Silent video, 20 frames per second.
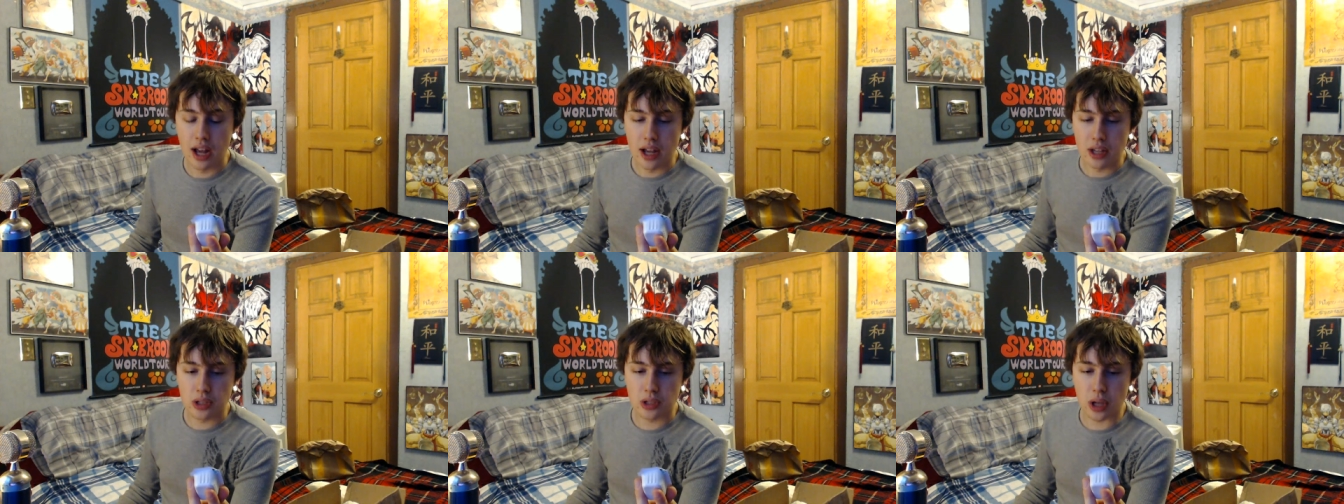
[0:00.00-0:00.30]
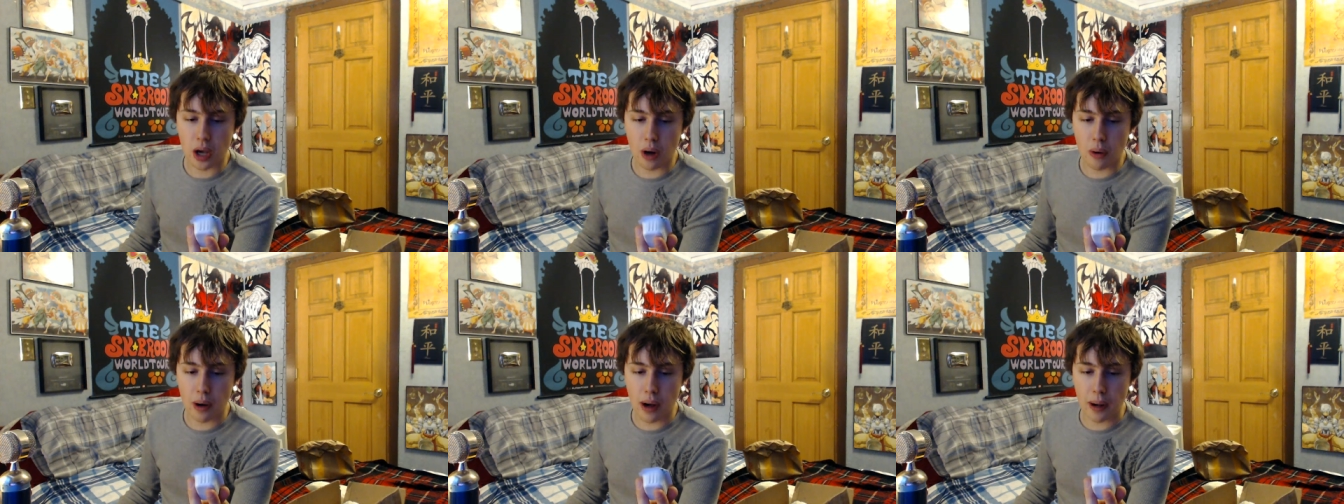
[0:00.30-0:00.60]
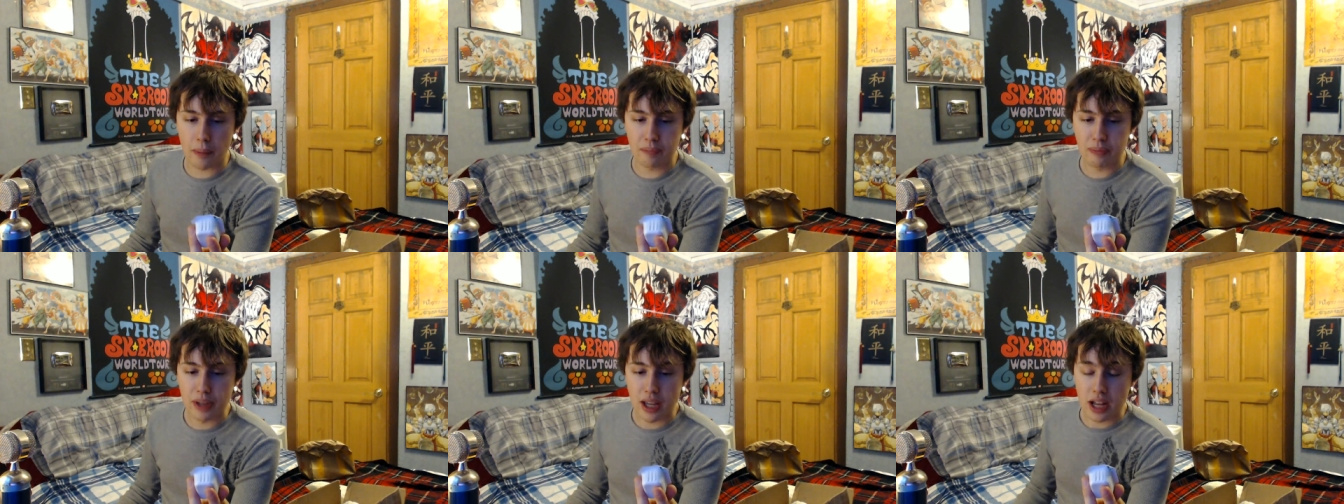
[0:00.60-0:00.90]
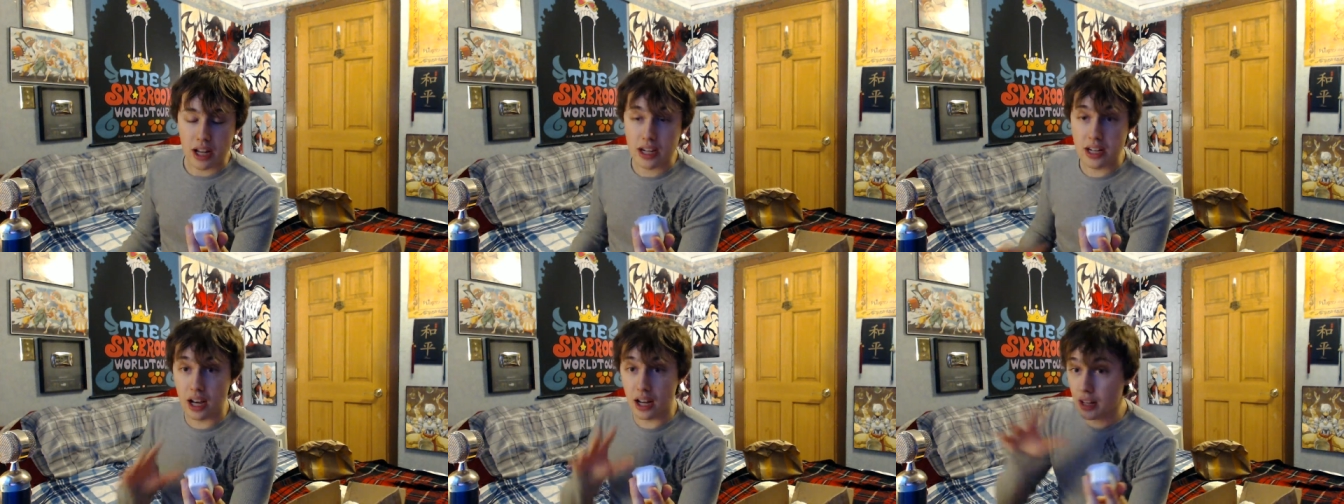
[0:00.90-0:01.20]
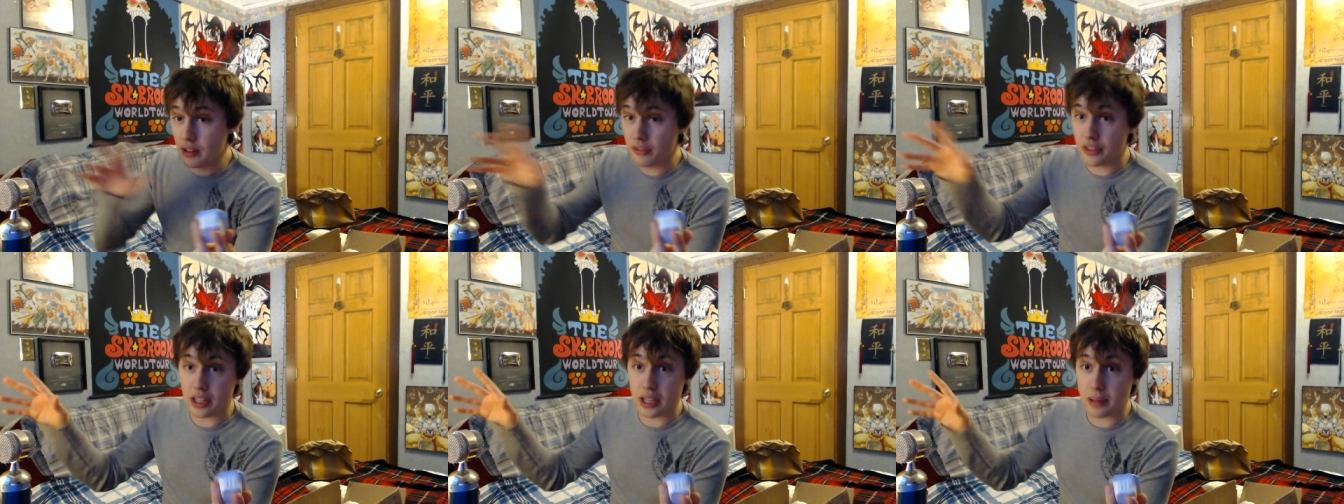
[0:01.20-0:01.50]
So um, none
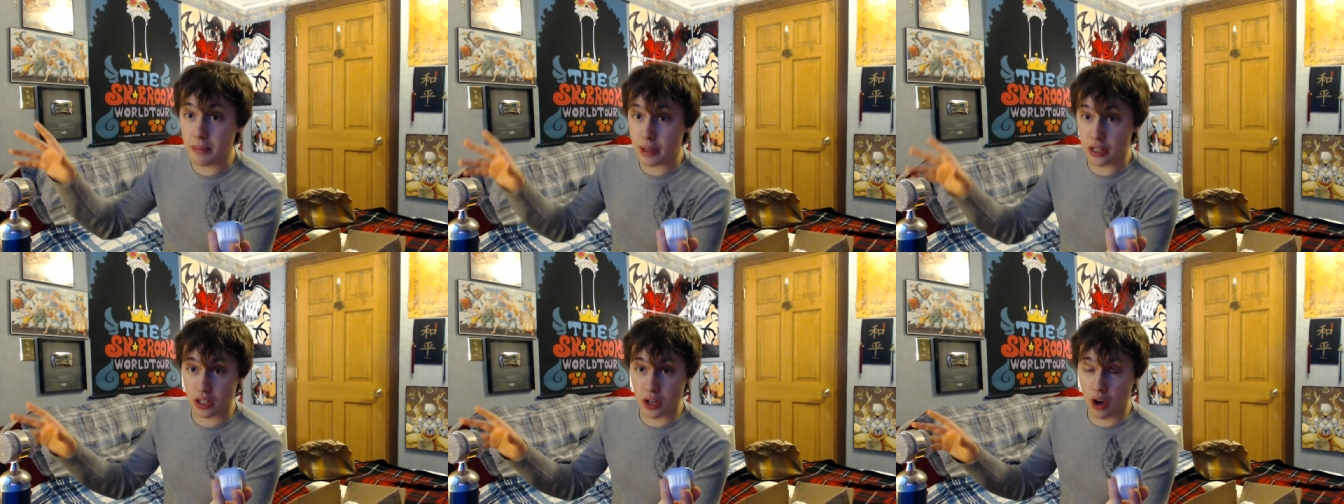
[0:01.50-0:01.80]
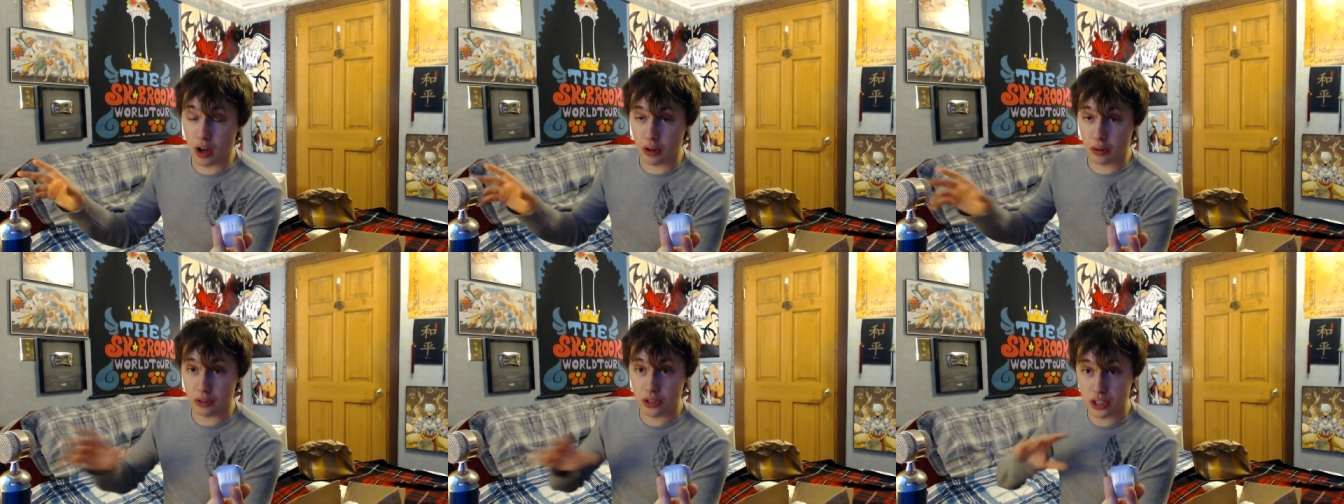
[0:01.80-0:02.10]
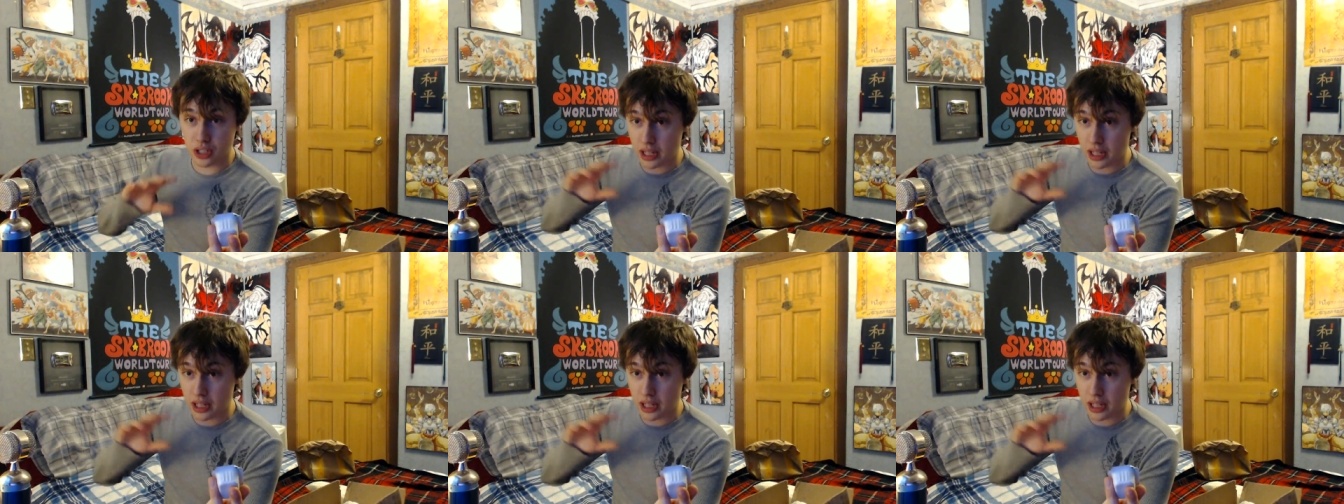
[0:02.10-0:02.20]
of the McDonald's